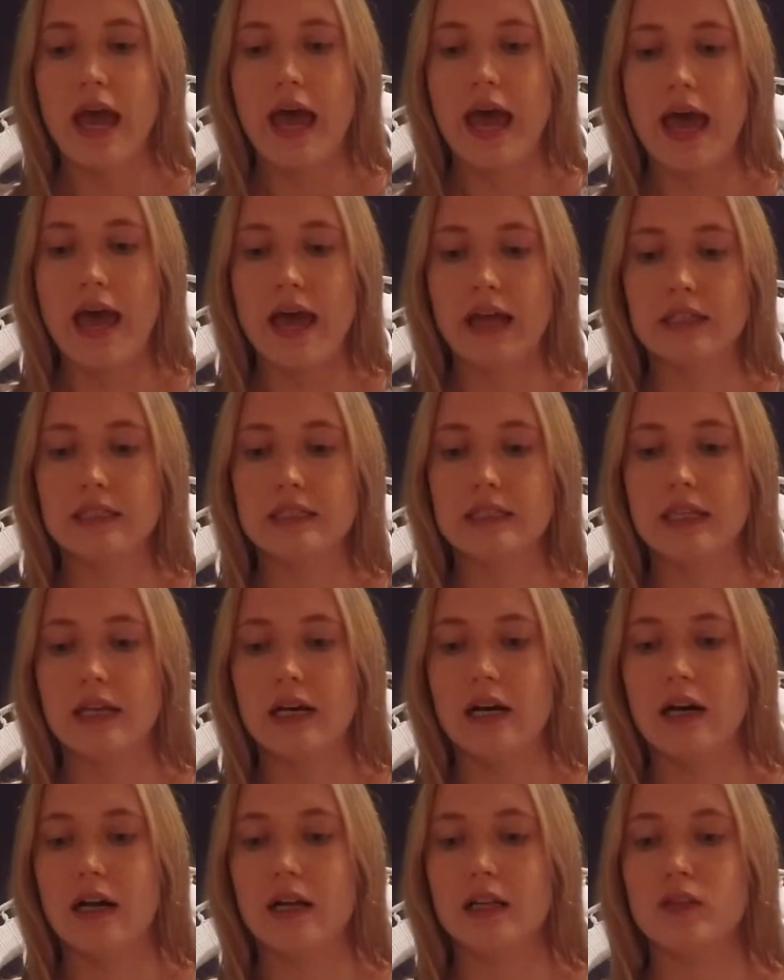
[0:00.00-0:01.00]
and
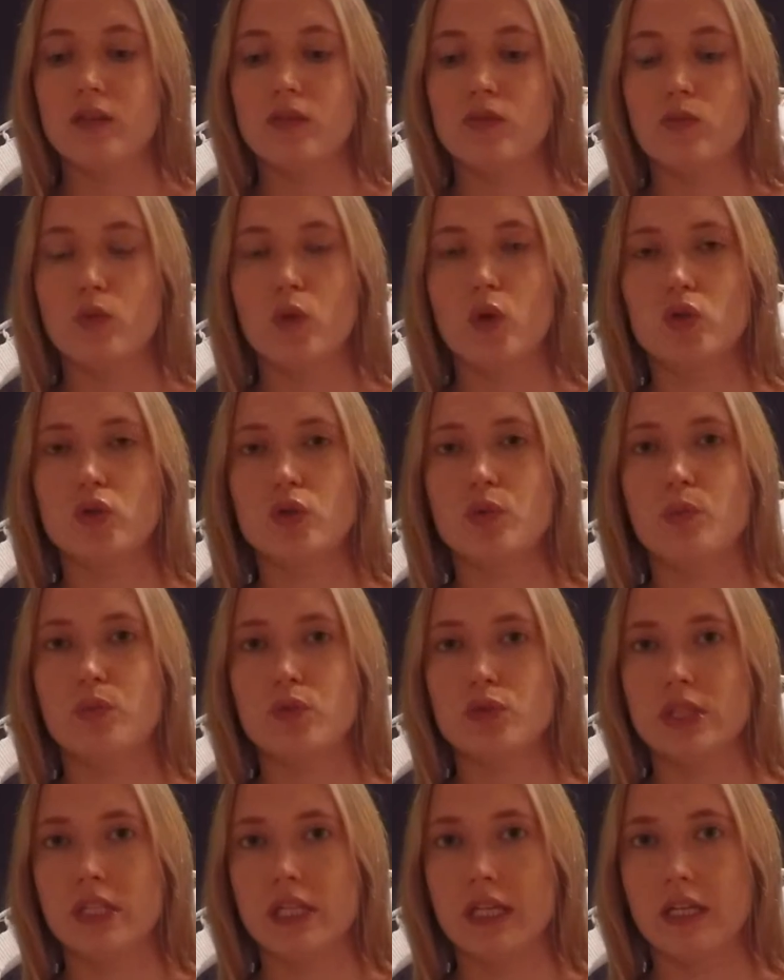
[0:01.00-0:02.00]
it involves
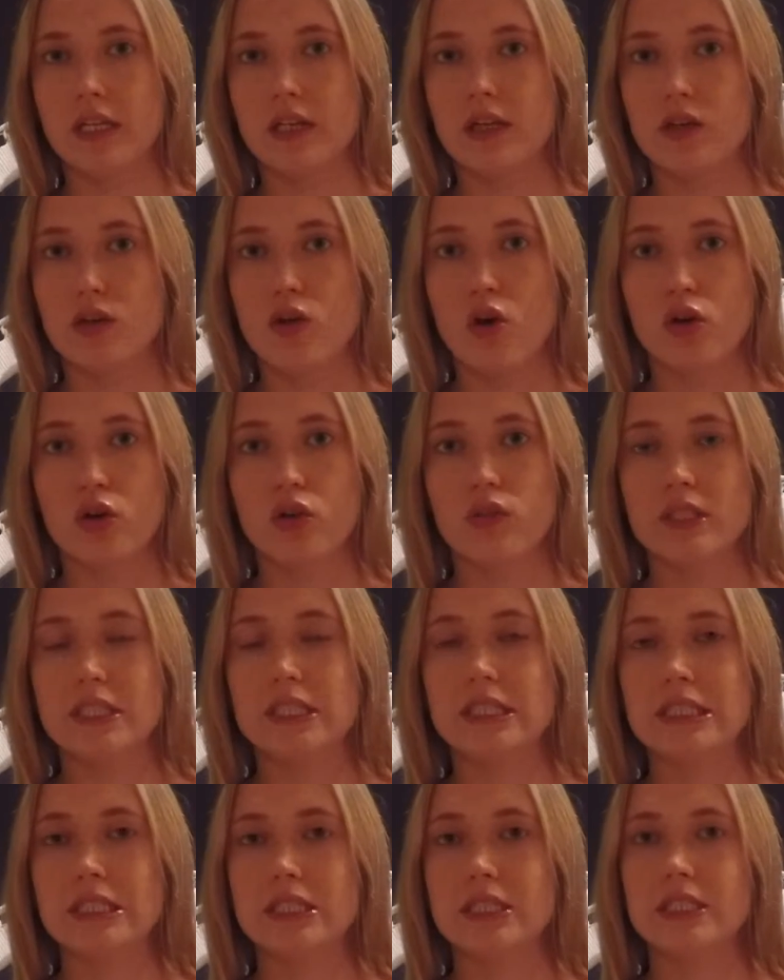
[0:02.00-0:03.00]
putting your
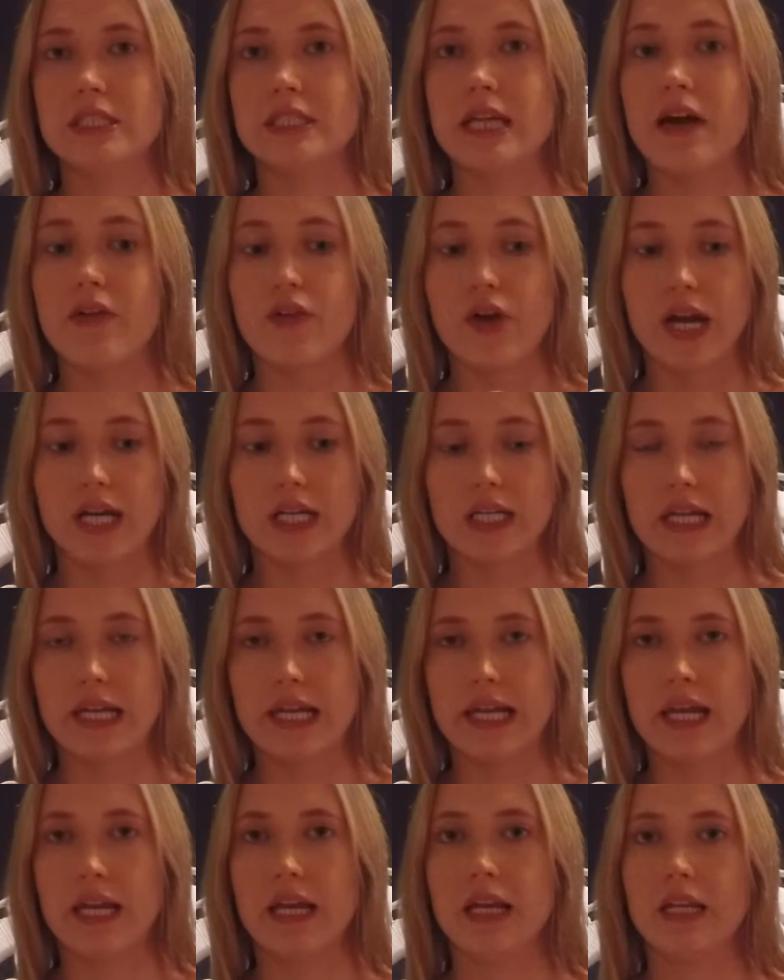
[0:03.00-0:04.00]
crystal
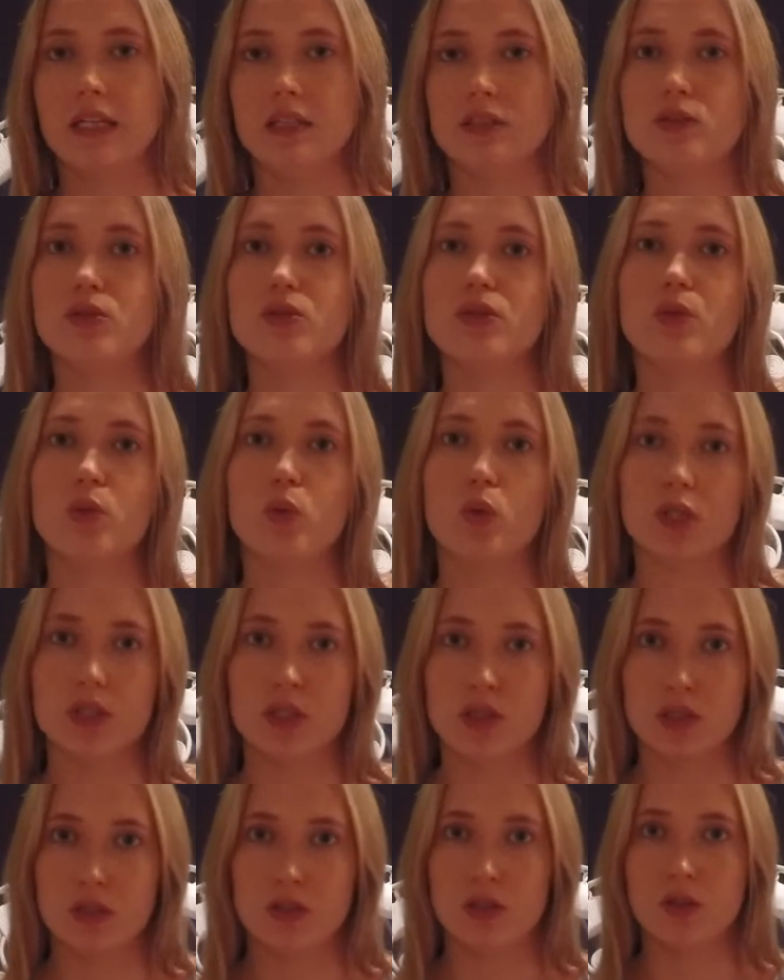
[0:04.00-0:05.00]
directly into the
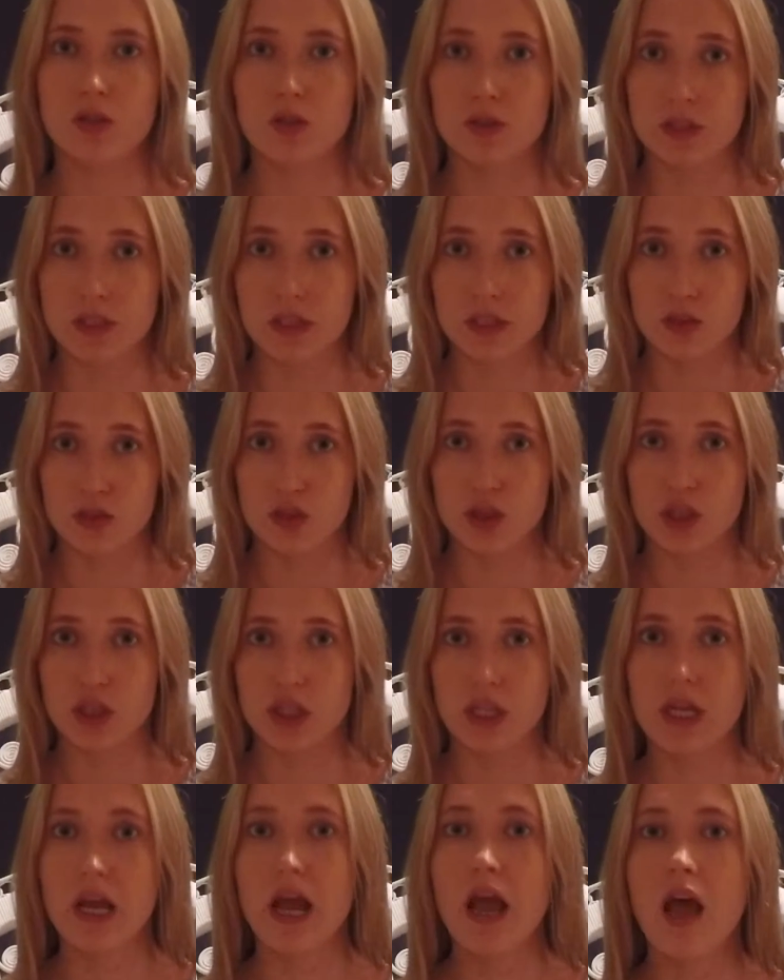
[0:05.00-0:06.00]
water-salt
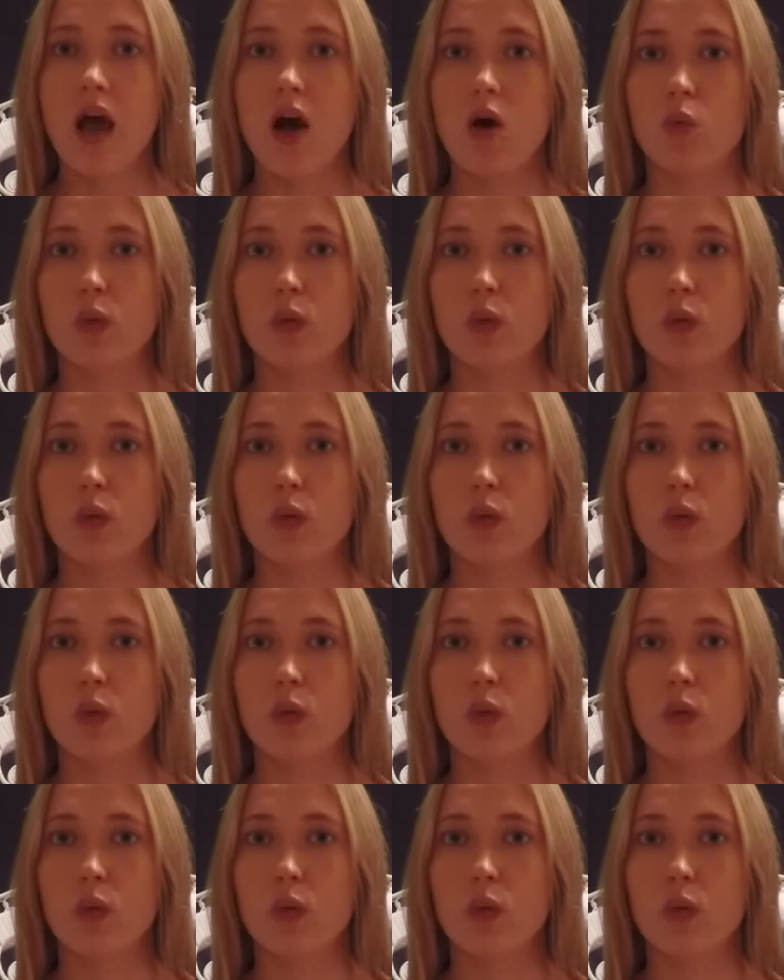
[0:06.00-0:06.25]
solution,